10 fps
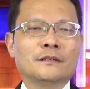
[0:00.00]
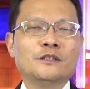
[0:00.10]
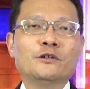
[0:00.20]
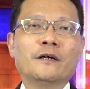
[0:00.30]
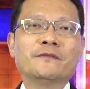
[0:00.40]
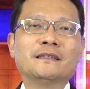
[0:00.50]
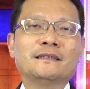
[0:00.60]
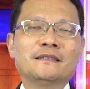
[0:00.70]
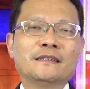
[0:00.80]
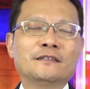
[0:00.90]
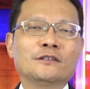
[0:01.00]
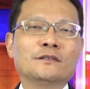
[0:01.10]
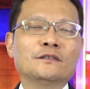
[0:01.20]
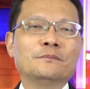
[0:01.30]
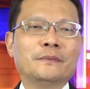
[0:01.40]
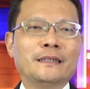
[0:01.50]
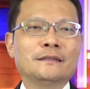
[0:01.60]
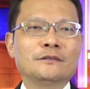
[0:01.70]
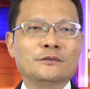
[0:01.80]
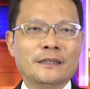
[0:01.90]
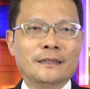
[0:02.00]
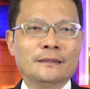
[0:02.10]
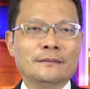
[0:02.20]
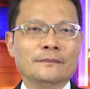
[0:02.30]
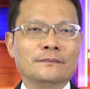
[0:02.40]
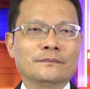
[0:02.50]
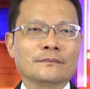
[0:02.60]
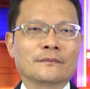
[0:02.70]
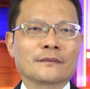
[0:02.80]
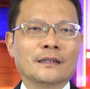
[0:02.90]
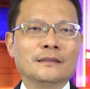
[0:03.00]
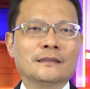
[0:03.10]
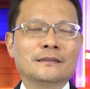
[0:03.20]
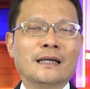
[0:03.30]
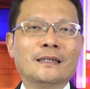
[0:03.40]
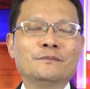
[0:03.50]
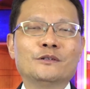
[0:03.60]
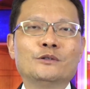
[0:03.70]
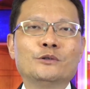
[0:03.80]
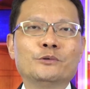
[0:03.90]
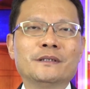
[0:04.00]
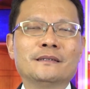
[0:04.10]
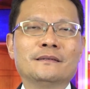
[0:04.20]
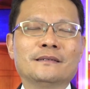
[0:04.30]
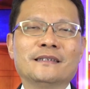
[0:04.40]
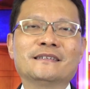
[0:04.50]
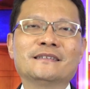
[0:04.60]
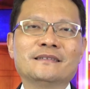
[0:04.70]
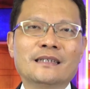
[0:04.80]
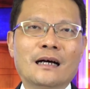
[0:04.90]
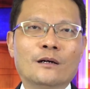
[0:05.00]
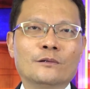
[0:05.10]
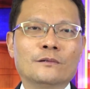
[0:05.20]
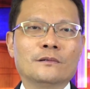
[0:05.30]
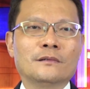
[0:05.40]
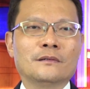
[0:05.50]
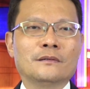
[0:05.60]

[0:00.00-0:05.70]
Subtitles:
You have a decision to make today, and the time to do it is now.